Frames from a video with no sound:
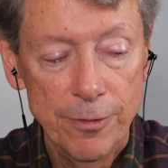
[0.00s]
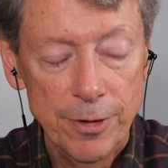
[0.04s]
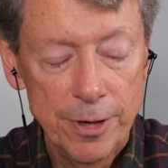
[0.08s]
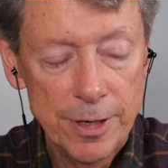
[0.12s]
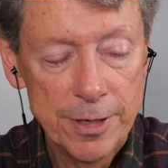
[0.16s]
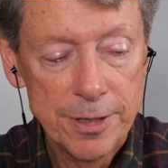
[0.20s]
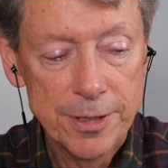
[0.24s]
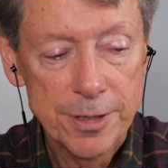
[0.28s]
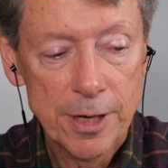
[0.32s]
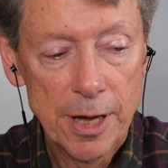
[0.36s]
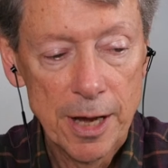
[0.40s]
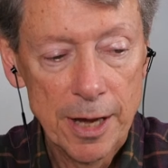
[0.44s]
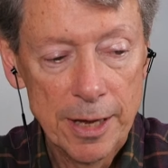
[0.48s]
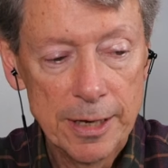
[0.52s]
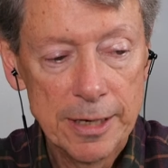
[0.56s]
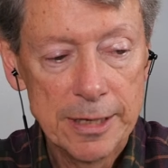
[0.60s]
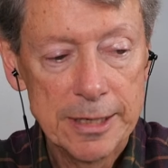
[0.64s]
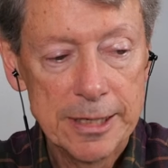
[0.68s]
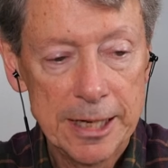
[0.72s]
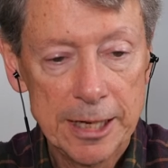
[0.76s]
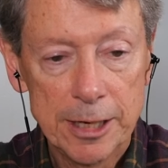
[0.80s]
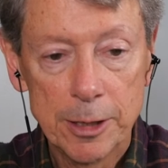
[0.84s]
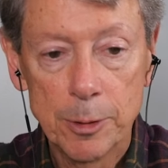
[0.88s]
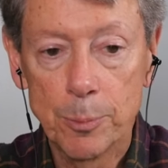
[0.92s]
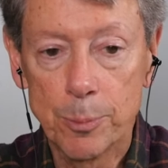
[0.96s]
if you just kind
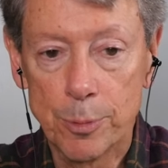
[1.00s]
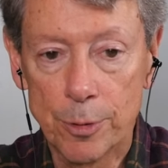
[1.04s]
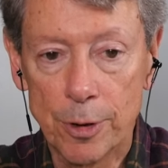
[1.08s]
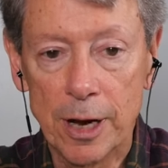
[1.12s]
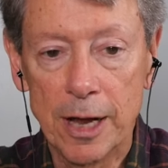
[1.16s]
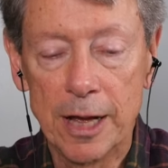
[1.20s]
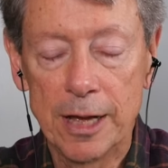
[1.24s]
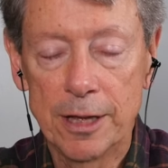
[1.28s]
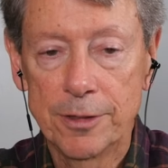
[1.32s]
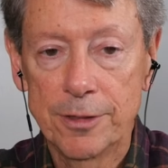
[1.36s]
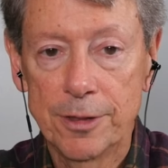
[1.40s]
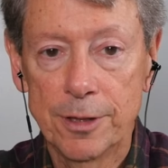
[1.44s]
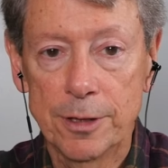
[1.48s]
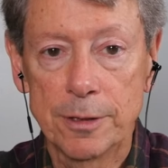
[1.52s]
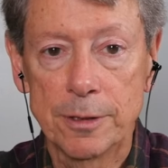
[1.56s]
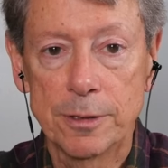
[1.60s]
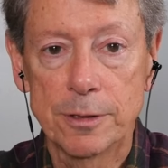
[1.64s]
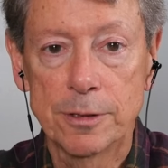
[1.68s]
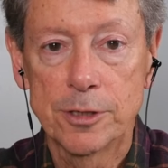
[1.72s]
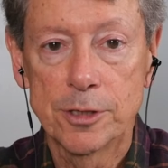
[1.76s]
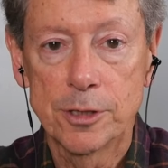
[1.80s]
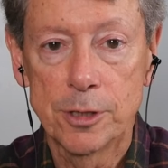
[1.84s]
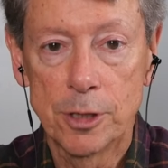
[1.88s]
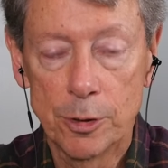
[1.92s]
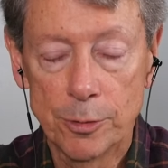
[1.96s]
of take a breath
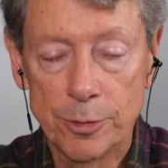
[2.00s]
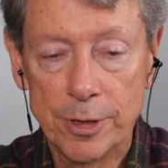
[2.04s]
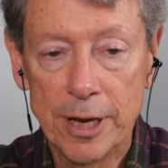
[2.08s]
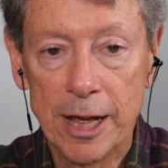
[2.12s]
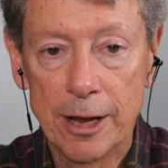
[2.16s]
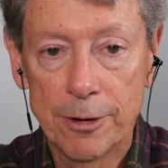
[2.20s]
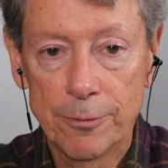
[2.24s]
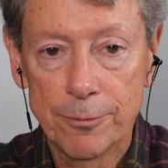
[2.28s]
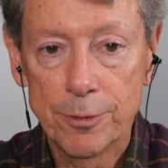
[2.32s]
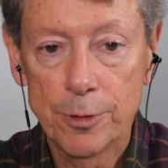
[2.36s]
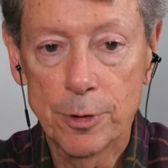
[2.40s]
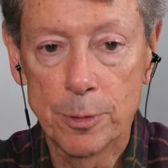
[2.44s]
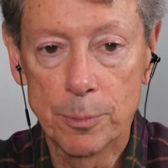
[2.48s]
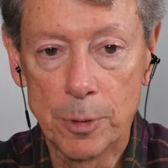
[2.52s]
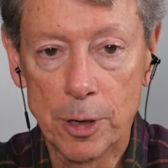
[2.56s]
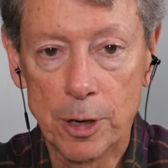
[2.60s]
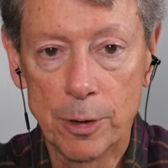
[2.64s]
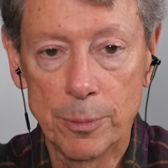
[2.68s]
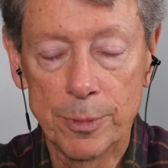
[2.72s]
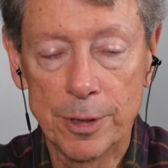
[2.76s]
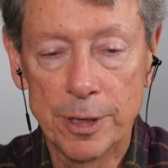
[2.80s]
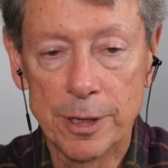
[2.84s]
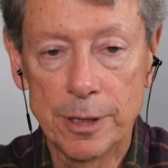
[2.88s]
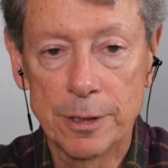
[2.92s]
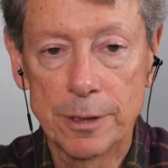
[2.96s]
and slow down for a
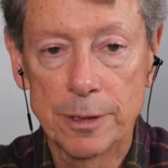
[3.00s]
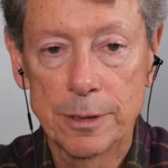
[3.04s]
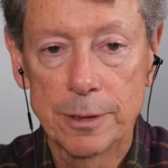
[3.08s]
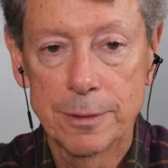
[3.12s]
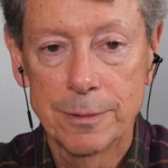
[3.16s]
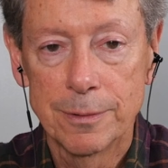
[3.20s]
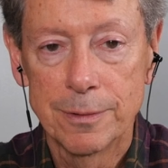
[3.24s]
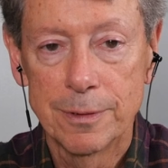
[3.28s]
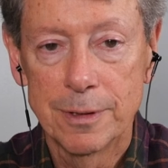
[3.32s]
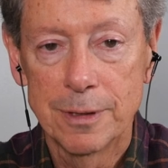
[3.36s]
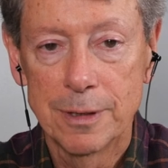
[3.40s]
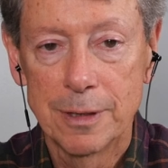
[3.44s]
moment,